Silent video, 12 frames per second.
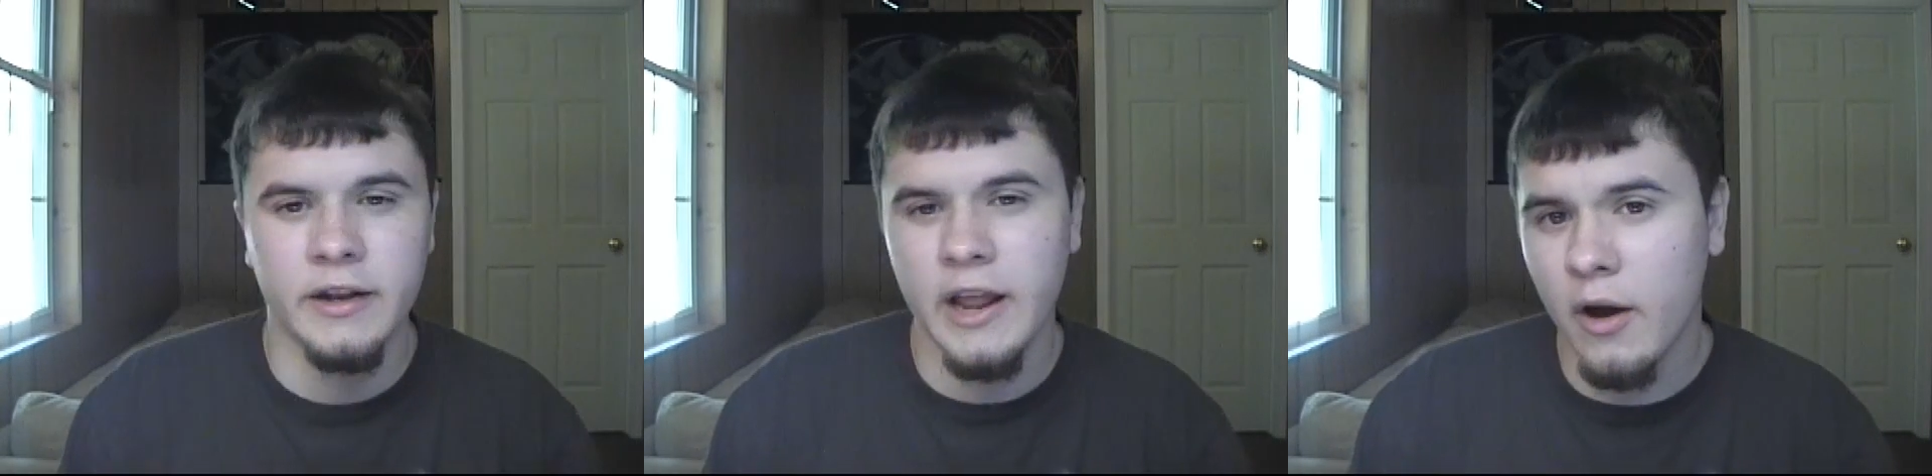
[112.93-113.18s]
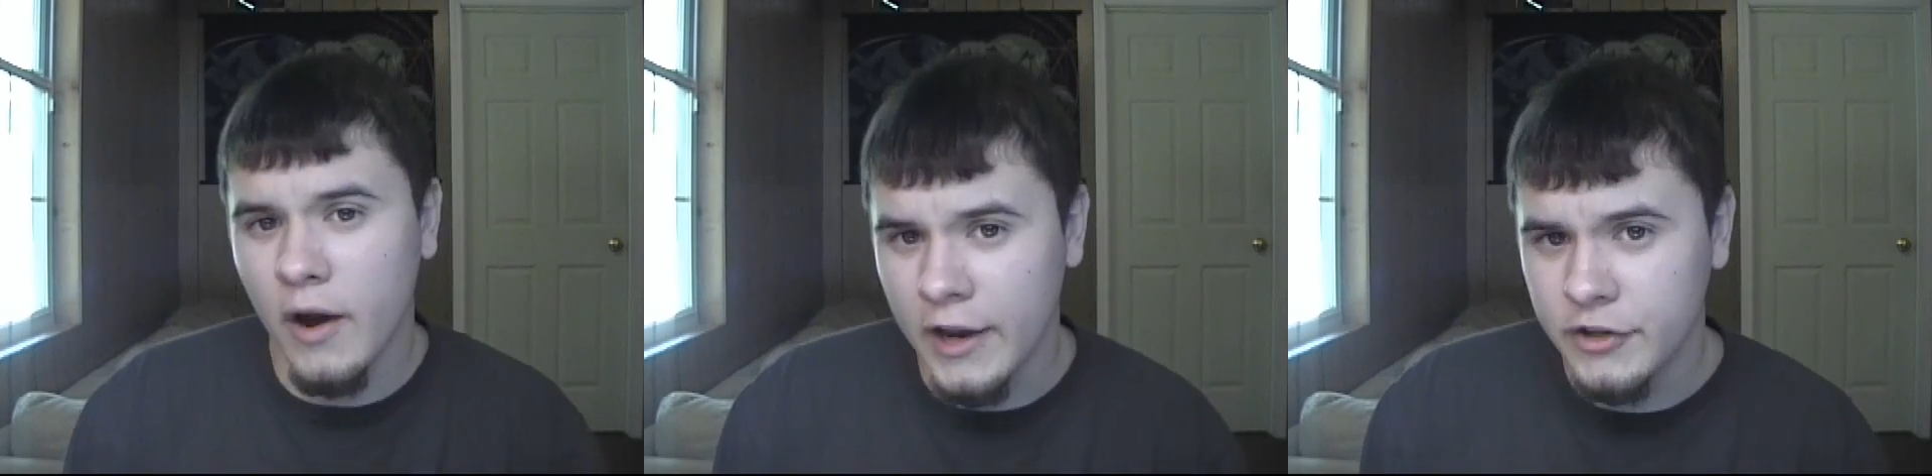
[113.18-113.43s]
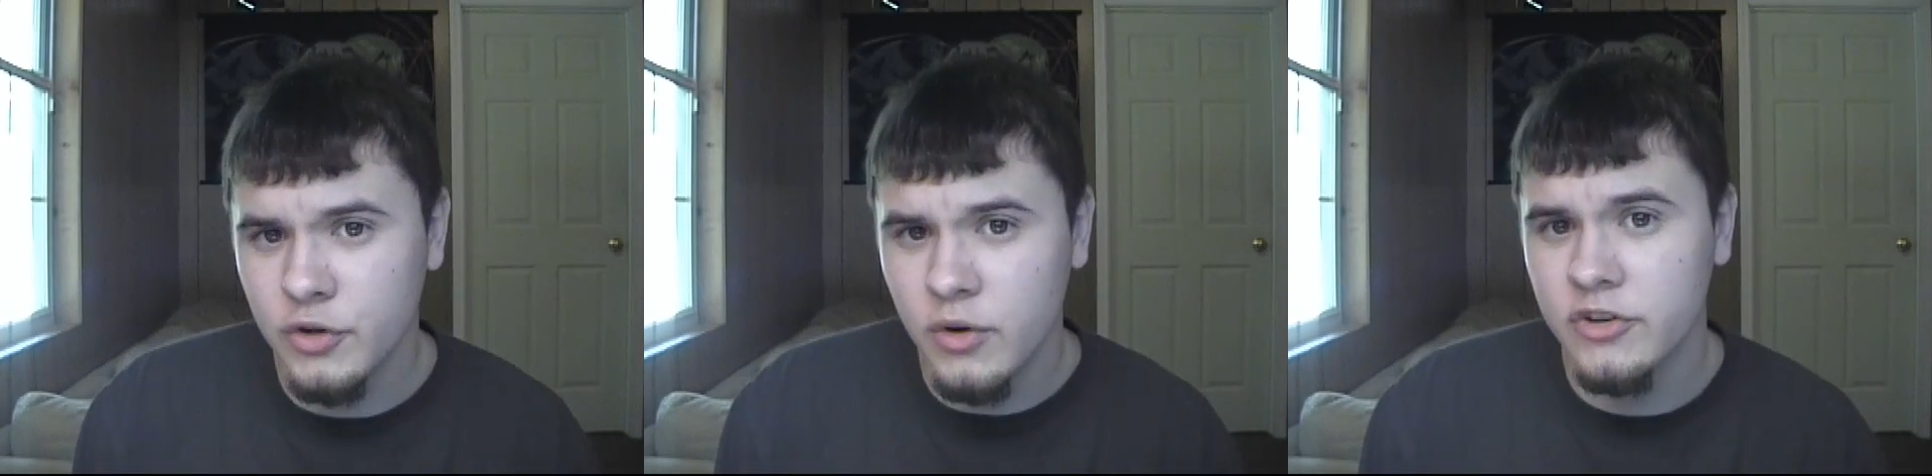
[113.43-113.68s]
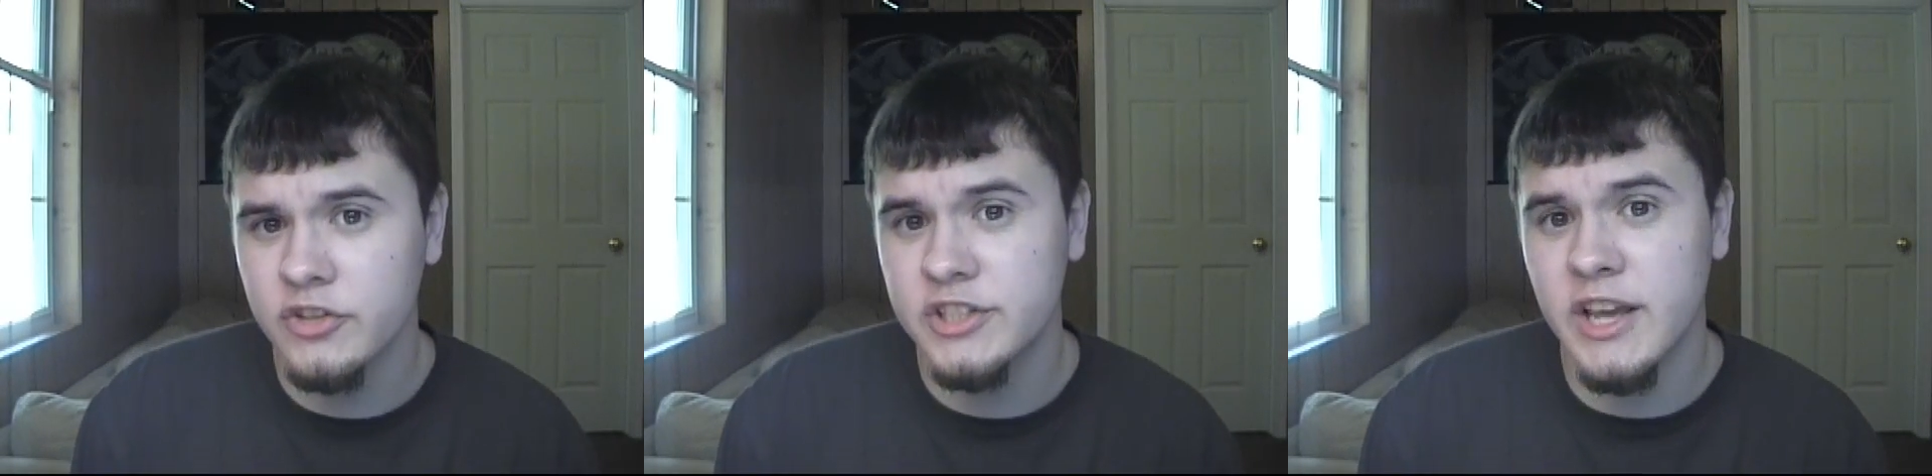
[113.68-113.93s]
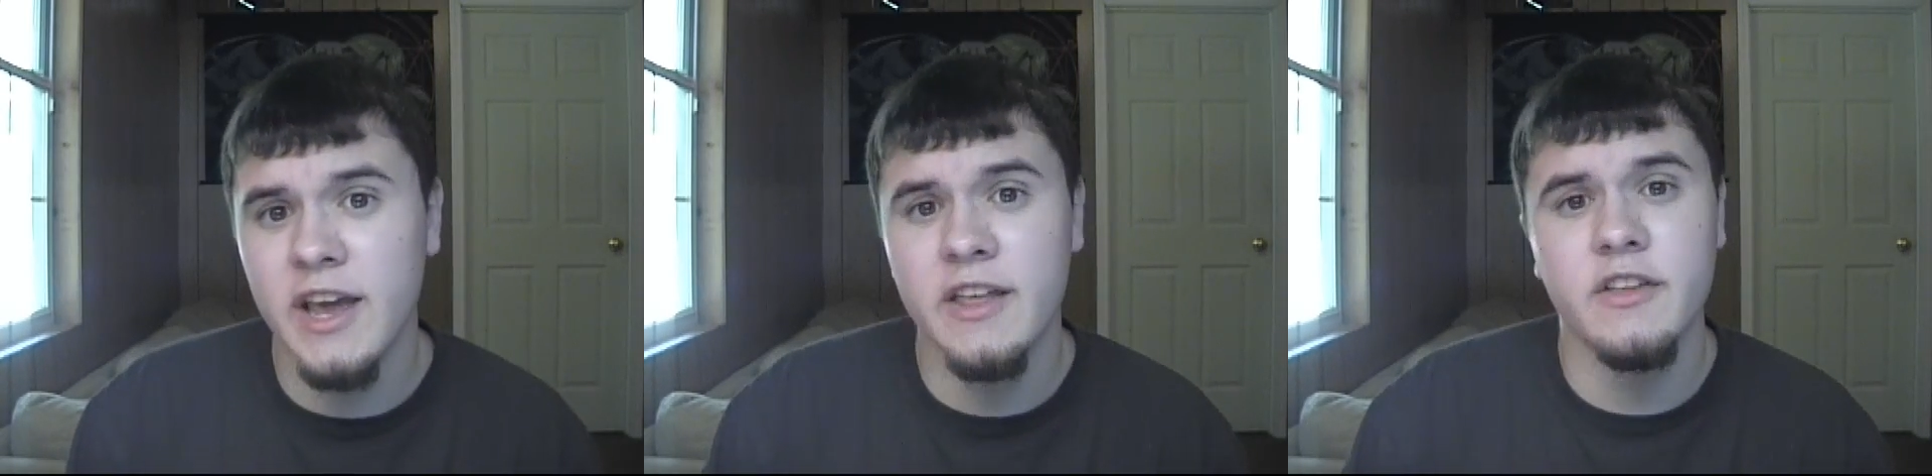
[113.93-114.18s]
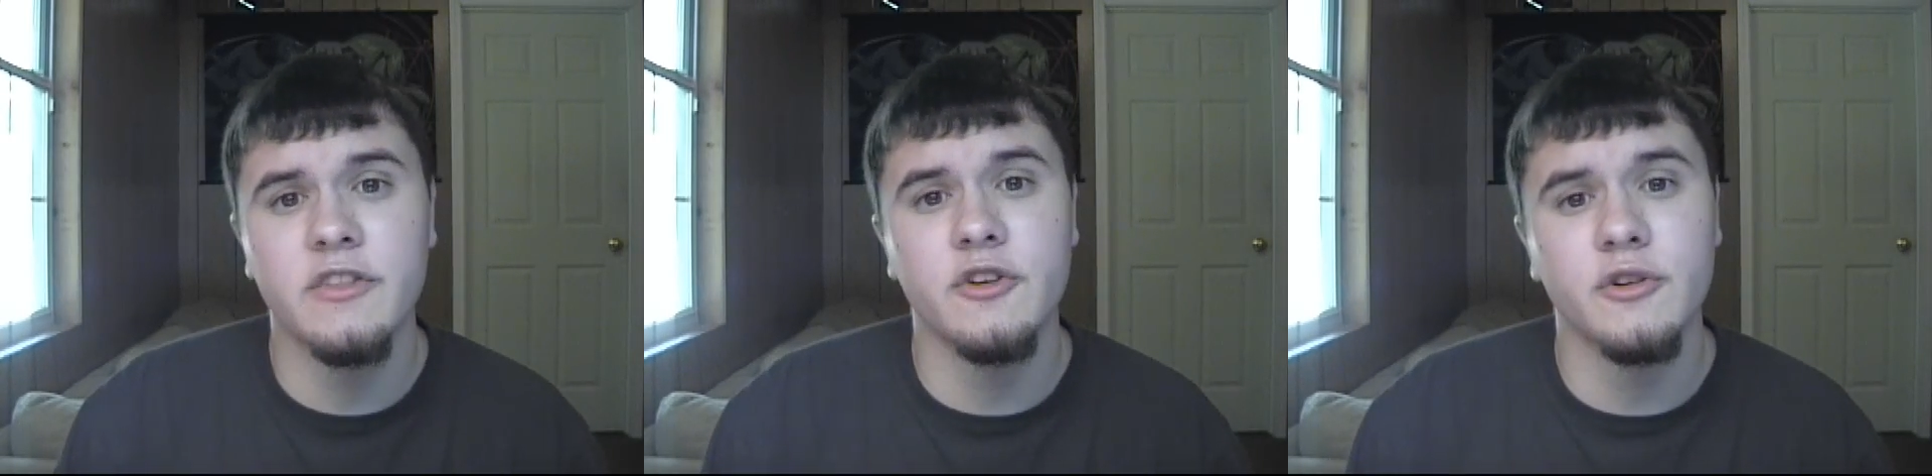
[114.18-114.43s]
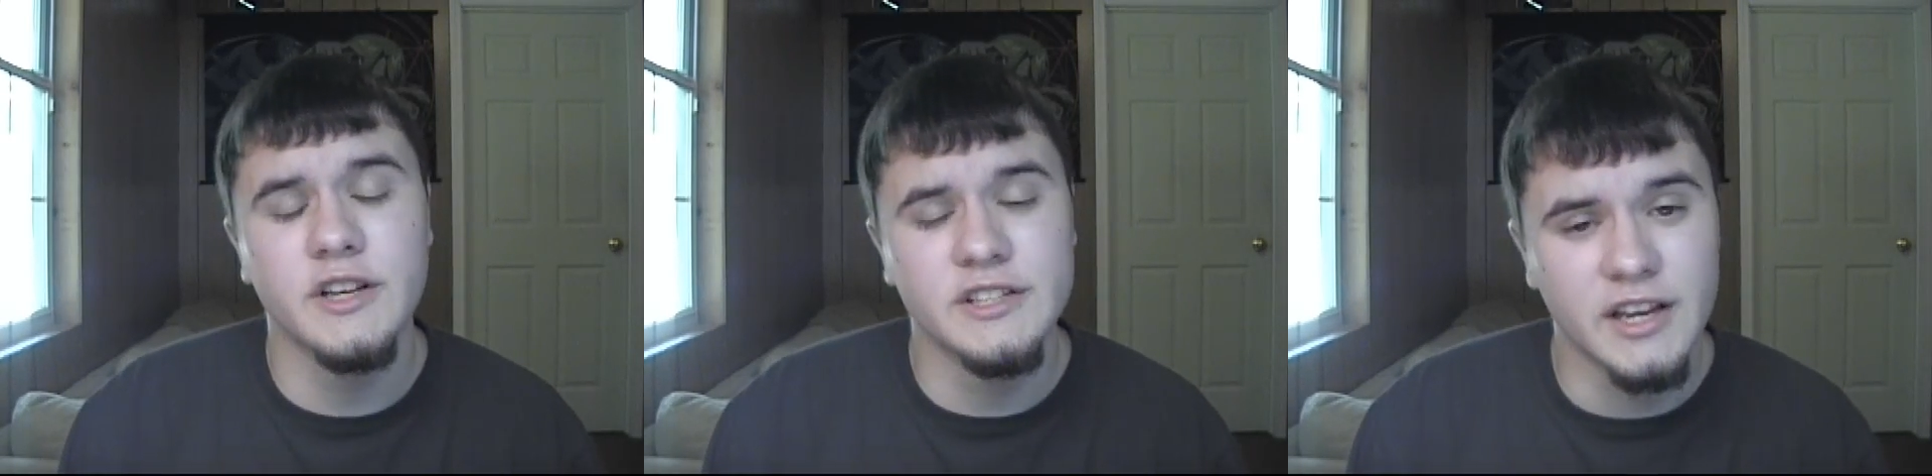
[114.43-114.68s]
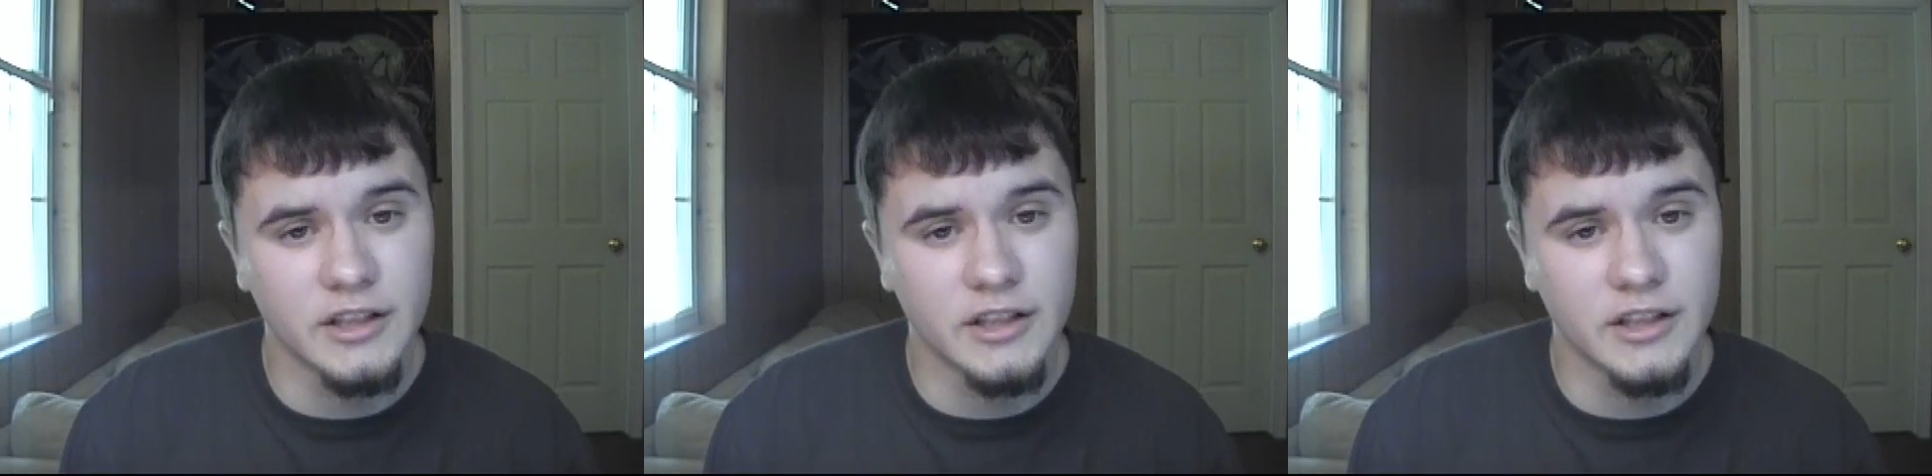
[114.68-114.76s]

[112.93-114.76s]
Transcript: Now, I do understand that there is